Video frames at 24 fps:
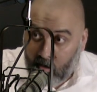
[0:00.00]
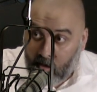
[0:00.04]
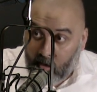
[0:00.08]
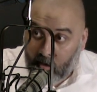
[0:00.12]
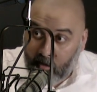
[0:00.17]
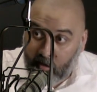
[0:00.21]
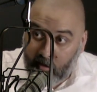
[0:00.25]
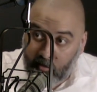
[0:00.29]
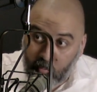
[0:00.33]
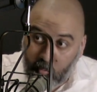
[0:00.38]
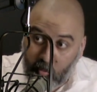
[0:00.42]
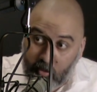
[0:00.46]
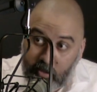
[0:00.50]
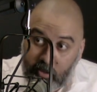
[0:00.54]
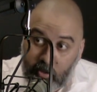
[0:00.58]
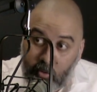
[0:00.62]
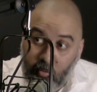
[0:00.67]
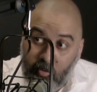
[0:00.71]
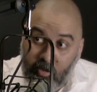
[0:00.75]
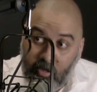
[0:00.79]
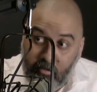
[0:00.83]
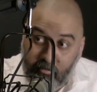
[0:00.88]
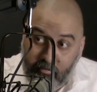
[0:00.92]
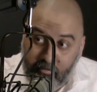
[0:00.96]
Because when you
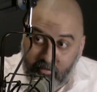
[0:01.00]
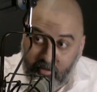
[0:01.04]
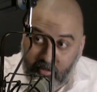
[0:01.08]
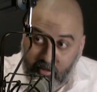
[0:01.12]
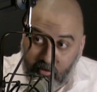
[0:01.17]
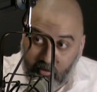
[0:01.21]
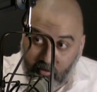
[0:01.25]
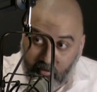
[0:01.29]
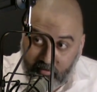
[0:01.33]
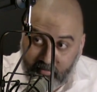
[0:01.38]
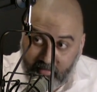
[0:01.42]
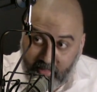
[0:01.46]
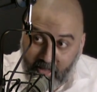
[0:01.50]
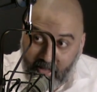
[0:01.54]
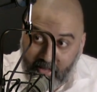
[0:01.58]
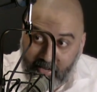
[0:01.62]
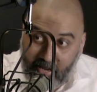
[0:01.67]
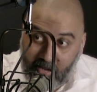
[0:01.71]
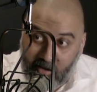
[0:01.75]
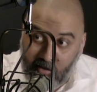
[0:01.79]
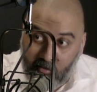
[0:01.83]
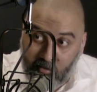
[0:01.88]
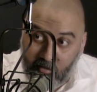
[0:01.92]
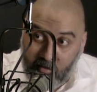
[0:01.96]
can figure that
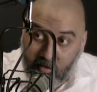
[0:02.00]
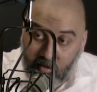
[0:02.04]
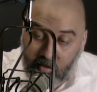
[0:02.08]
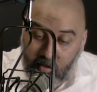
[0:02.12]
out,